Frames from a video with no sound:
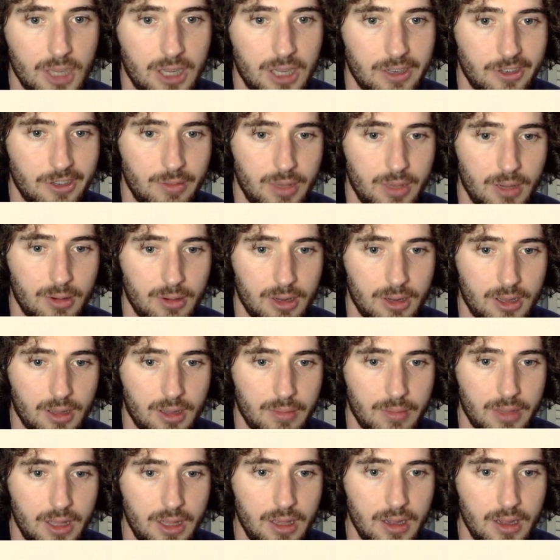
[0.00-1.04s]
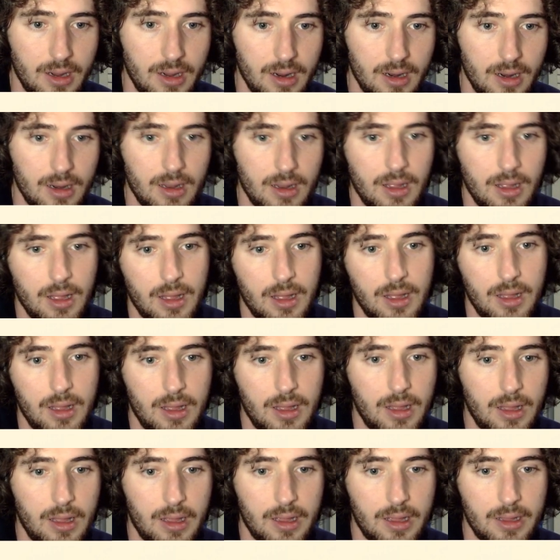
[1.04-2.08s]
you'll be able to come here,
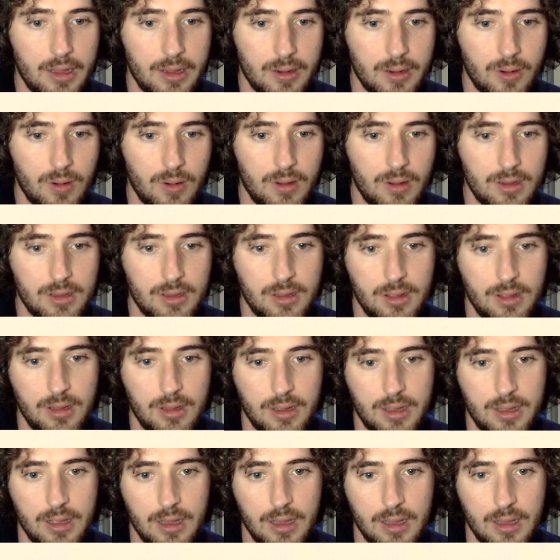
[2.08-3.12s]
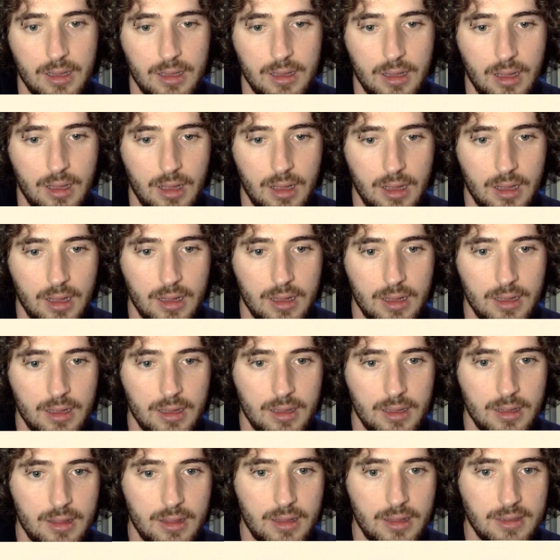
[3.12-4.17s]
and you're going to look at
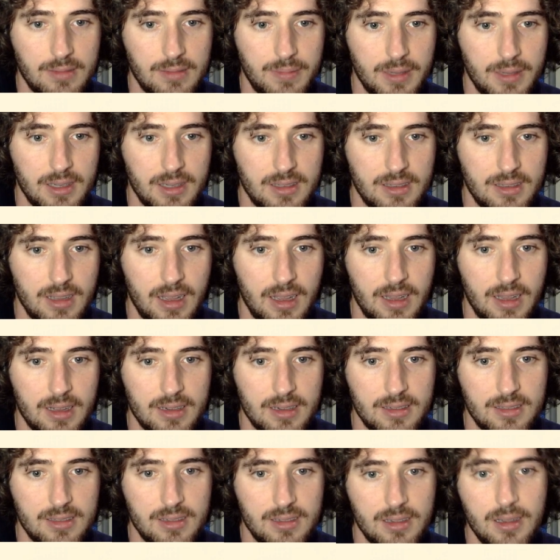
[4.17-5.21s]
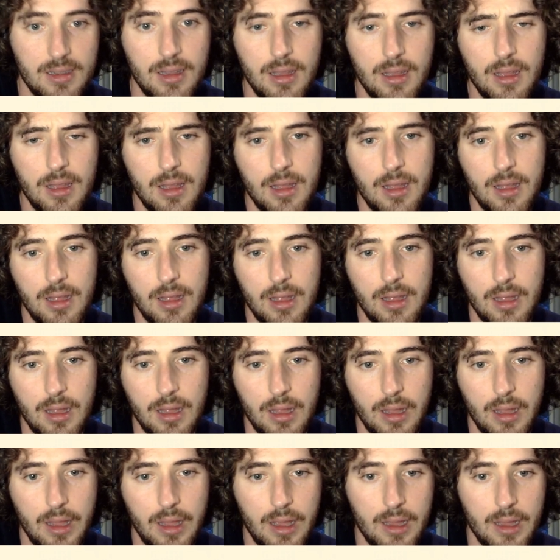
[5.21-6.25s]
this piece next,
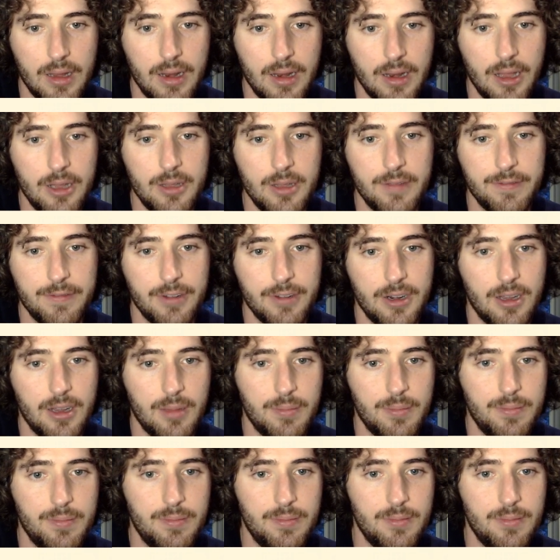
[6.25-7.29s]
and now you freed up